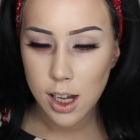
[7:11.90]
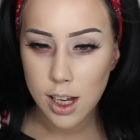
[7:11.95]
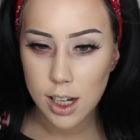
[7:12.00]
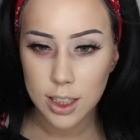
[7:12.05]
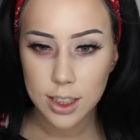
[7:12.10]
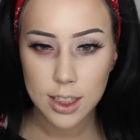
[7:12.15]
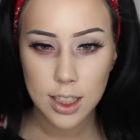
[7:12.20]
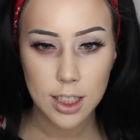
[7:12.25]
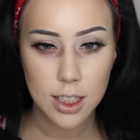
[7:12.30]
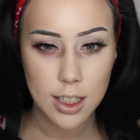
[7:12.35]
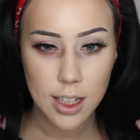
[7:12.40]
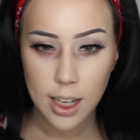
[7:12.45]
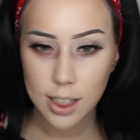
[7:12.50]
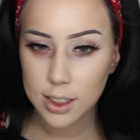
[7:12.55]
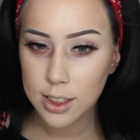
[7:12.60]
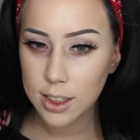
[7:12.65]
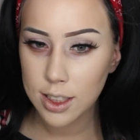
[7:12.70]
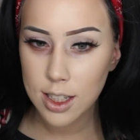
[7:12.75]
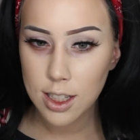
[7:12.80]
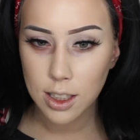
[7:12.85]
It's
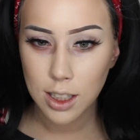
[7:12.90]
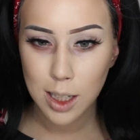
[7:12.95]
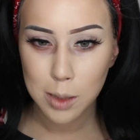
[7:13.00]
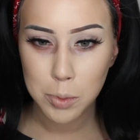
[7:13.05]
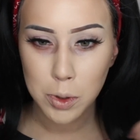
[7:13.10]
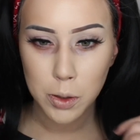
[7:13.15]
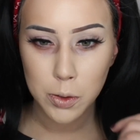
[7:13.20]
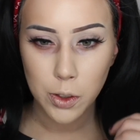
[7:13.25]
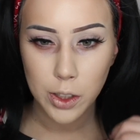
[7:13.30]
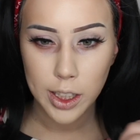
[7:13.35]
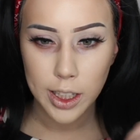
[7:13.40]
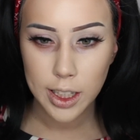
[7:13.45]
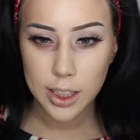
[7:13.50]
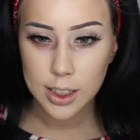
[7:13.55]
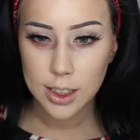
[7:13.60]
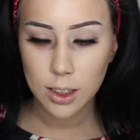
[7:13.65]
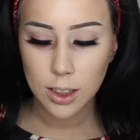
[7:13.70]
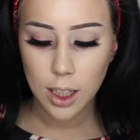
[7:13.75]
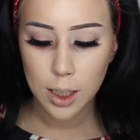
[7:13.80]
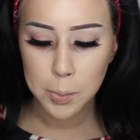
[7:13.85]
connected to the leg bone, or
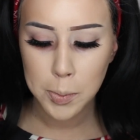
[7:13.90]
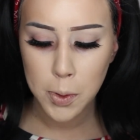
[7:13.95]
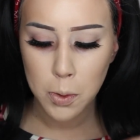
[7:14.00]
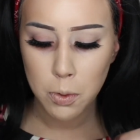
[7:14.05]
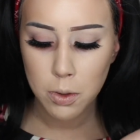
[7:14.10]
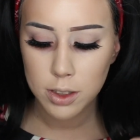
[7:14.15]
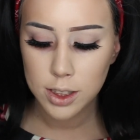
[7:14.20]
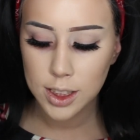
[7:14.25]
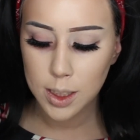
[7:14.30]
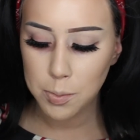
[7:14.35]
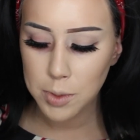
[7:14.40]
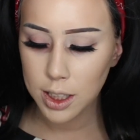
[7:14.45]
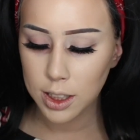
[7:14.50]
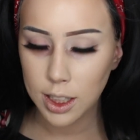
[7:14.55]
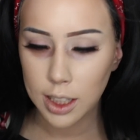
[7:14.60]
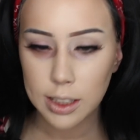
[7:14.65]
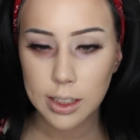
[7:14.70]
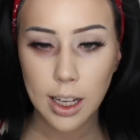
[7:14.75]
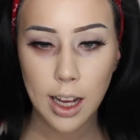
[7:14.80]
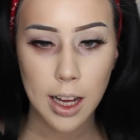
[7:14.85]
is the leg bone, something
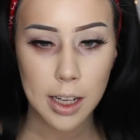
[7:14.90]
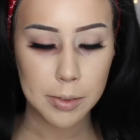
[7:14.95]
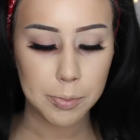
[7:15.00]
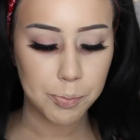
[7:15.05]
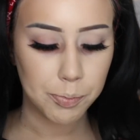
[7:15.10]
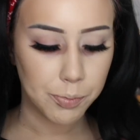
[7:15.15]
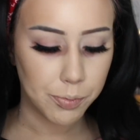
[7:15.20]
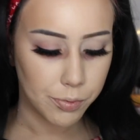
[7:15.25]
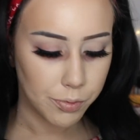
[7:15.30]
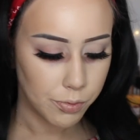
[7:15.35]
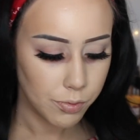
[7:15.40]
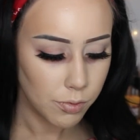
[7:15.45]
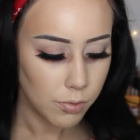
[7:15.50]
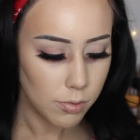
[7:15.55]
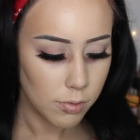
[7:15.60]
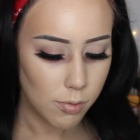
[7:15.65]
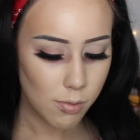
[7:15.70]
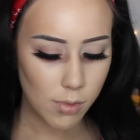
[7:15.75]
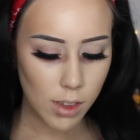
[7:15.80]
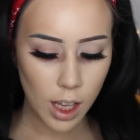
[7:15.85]
like that.
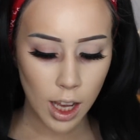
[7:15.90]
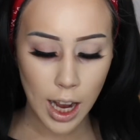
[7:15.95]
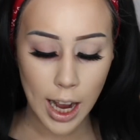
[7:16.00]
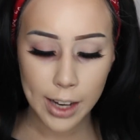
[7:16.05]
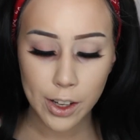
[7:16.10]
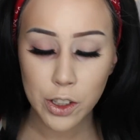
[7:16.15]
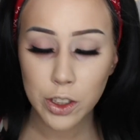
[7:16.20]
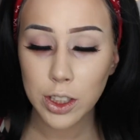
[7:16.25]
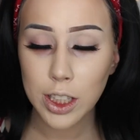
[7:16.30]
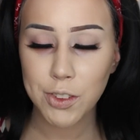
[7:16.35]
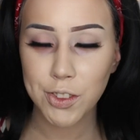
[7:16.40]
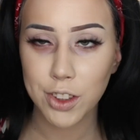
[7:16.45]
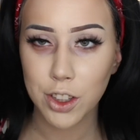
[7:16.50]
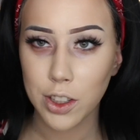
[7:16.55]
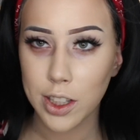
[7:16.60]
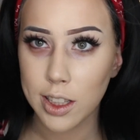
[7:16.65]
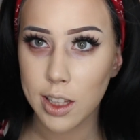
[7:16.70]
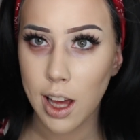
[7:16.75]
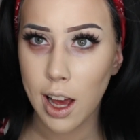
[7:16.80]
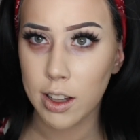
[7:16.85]
I couldn't even
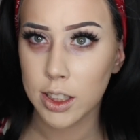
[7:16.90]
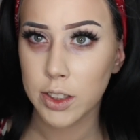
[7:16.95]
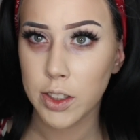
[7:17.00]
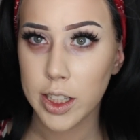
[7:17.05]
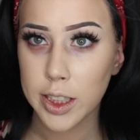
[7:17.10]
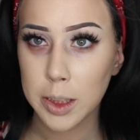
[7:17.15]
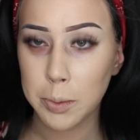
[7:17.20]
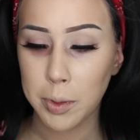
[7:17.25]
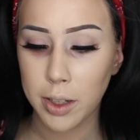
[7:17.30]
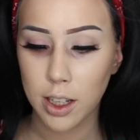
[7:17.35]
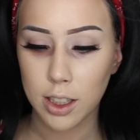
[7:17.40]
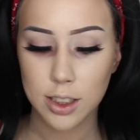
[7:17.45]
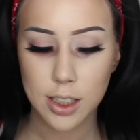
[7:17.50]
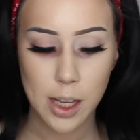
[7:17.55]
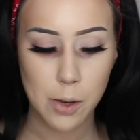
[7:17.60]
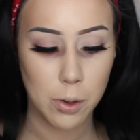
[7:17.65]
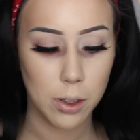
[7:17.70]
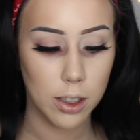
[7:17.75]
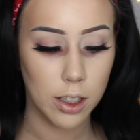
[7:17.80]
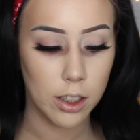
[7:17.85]
look at the x-rays because
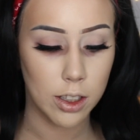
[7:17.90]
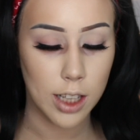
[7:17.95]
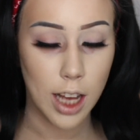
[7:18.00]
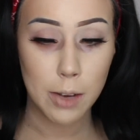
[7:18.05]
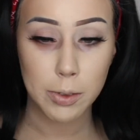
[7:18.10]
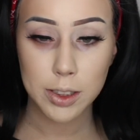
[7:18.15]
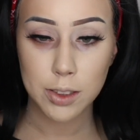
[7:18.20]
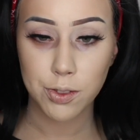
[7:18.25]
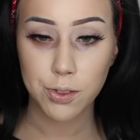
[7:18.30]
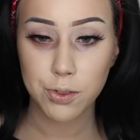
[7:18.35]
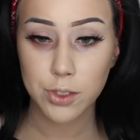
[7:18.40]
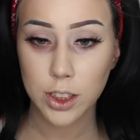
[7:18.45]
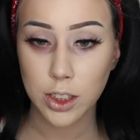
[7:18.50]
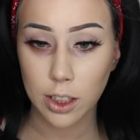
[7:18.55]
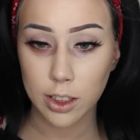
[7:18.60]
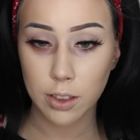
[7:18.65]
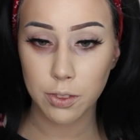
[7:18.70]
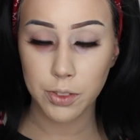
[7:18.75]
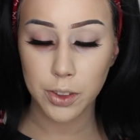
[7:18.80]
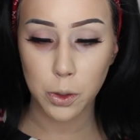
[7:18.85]
they were literally, I was
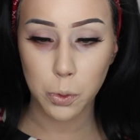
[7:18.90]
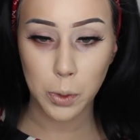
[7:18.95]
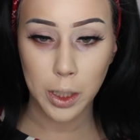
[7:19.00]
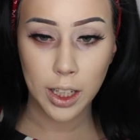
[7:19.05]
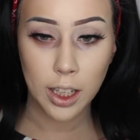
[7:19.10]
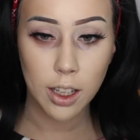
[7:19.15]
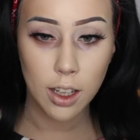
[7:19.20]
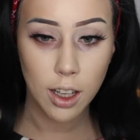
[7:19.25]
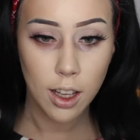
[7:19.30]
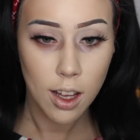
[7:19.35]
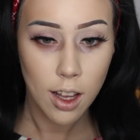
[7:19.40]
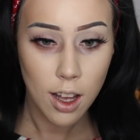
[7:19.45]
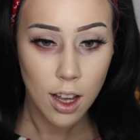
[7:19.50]
starting to feel weak.